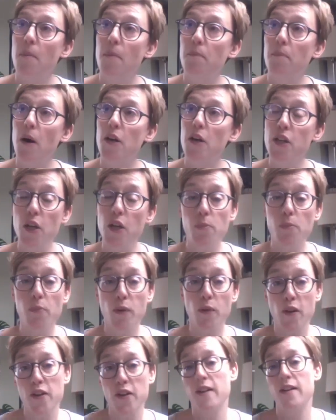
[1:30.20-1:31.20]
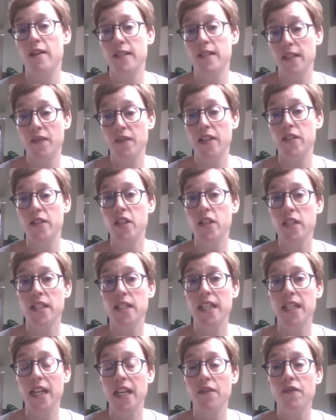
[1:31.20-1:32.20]
a new product, if it's
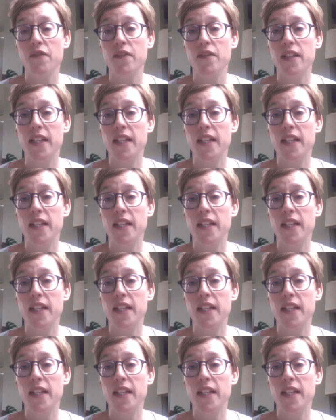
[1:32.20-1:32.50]
just give